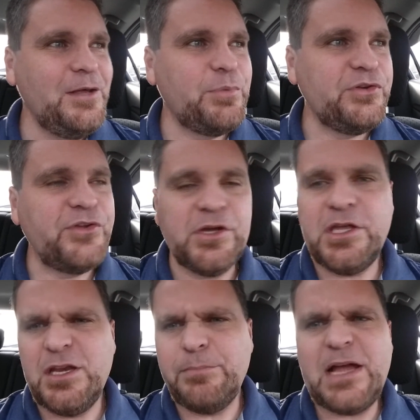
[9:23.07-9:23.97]
But
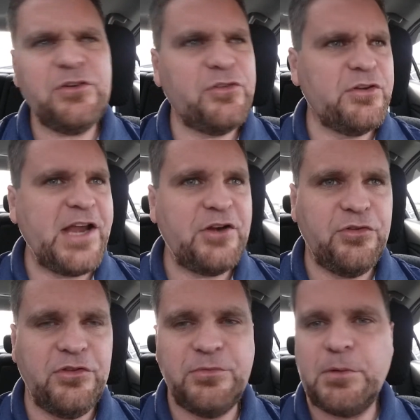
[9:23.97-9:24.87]
getting back to the
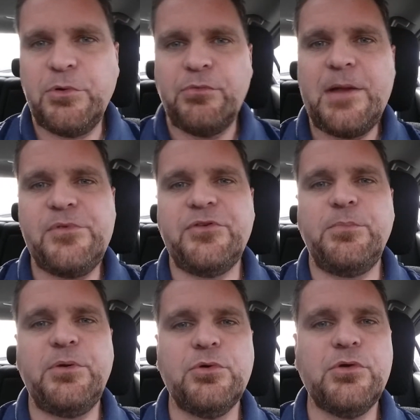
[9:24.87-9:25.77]
naturalism, I'm going to wrap this
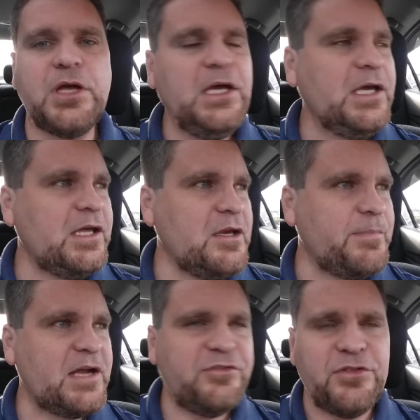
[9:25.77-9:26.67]
up here real quick. Getting
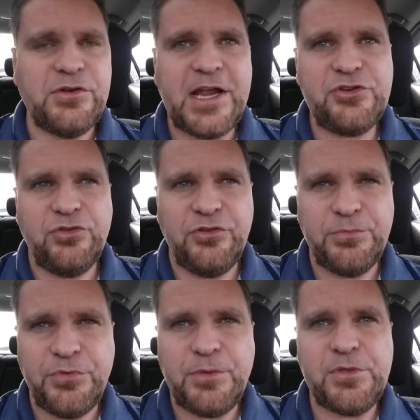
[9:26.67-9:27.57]
back to the
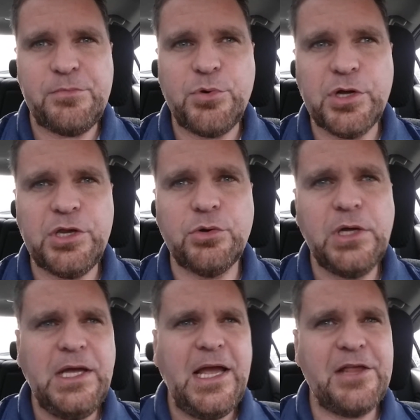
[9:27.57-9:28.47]
naturalism theme in the book,
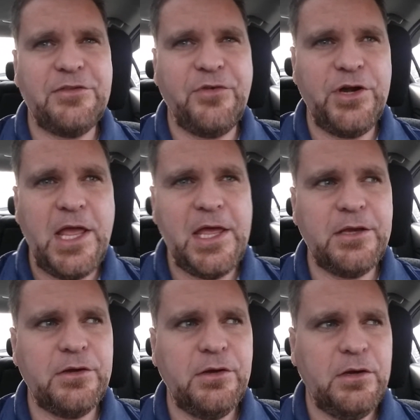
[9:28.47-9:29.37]
at the very
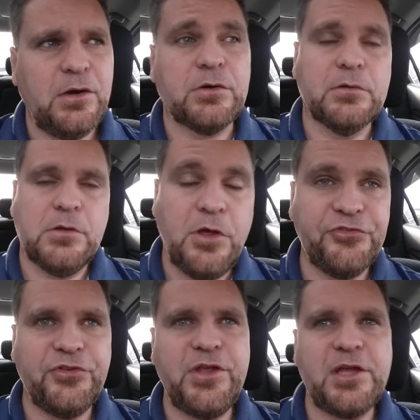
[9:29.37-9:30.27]
end,
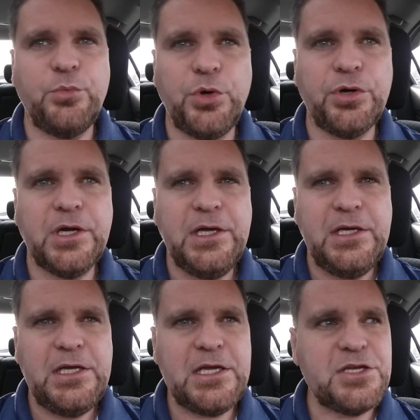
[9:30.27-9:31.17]
close to the end, where
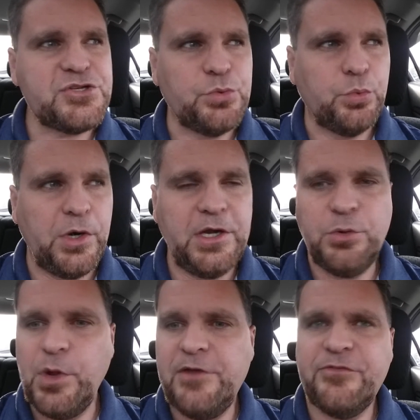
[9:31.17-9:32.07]
he's running
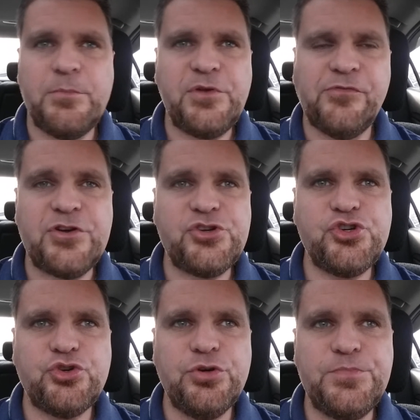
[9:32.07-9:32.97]
away from the French
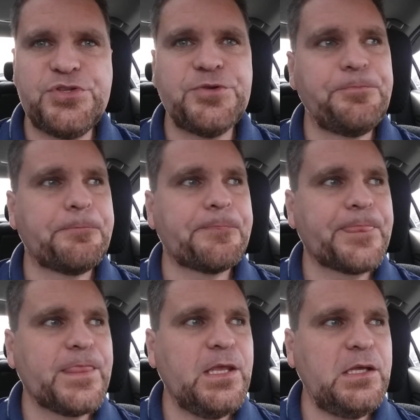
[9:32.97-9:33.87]
troops,
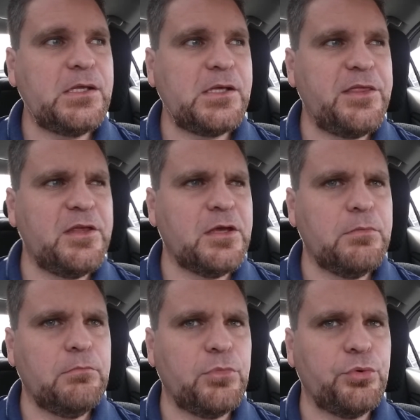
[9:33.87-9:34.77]
I think
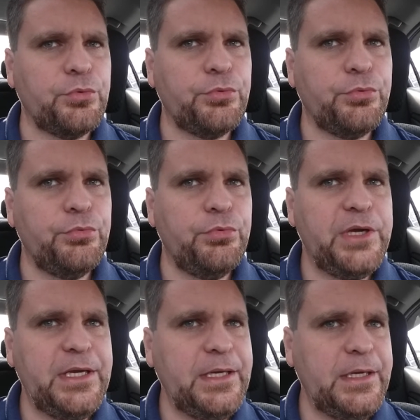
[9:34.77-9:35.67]

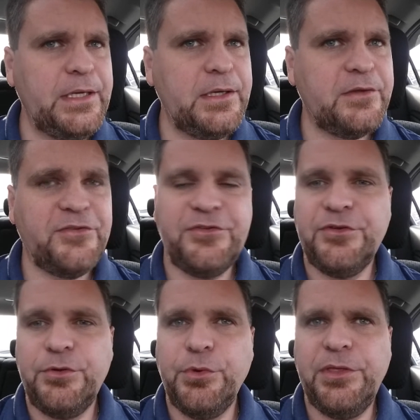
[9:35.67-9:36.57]
Marie is
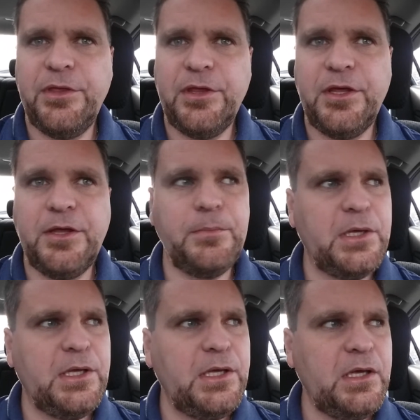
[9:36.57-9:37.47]
still with him,
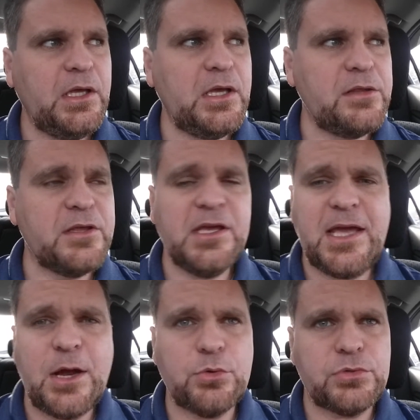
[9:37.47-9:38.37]
and the
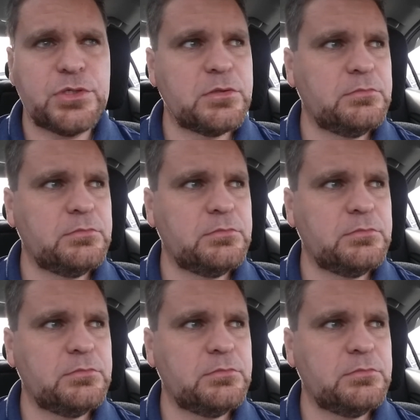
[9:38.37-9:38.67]
Count